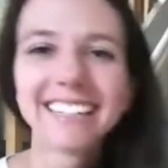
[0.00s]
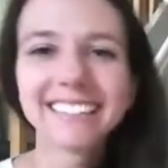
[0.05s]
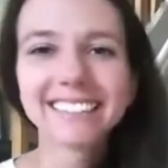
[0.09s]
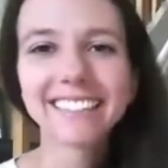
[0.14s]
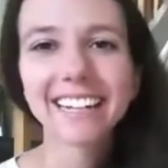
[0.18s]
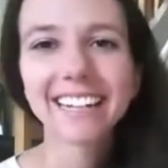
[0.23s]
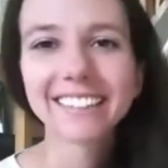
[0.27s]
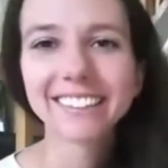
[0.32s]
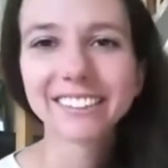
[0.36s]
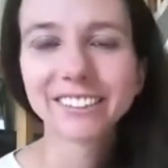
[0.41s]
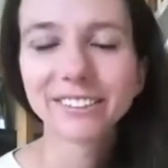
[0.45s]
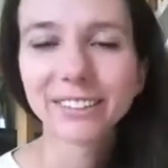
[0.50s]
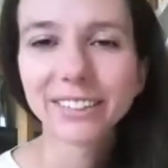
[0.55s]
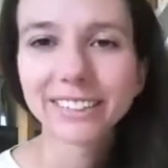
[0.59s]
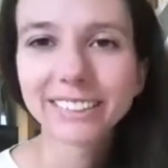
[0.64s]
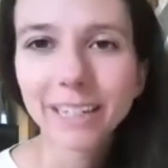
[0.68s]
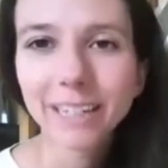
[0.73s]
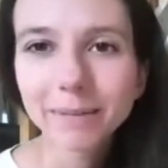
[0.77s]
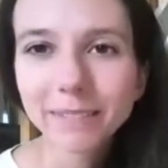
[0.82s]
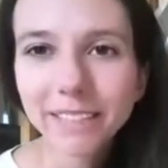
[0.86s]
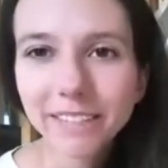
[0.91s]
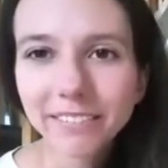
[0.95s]
Exactly. So I
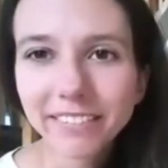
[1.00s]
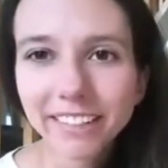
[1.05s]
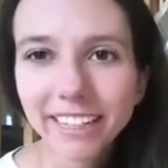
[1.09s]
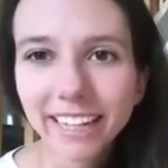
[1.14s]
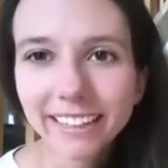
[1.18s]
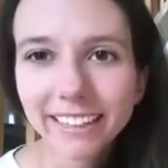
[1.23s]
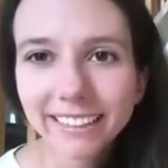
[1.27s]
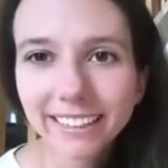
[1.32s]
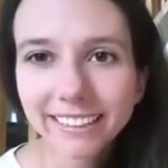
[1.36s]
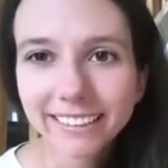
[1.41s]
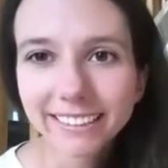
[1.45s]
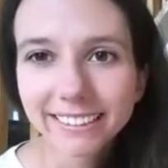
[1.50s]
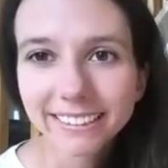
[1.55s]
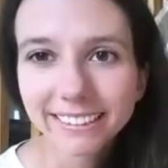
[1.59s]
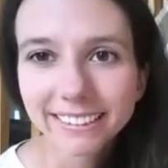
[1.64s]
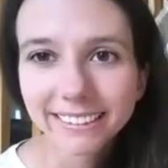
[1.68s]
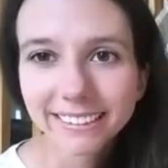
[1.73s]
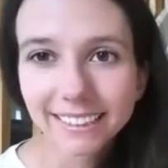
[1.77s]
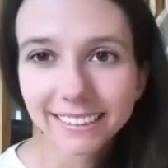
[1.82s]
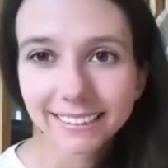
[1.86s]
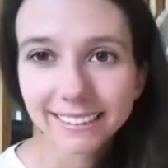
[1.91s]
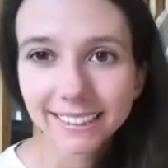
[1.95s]
stopped giving any
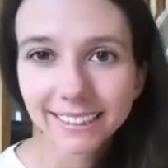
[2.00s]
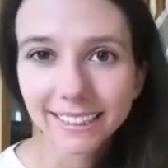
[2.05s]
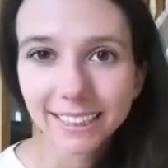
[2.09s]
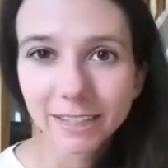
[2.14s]
ideas as they